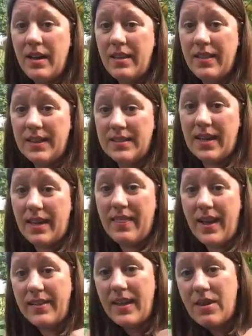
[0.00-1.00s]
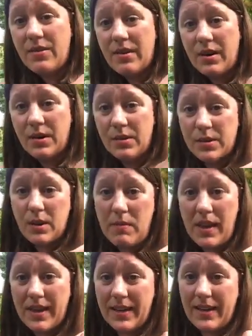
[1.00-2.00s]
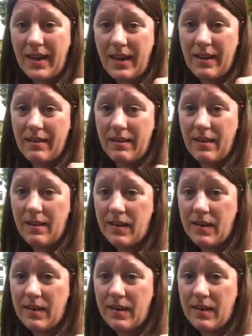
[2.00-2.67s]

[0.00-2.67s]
things like that that you can also make and can.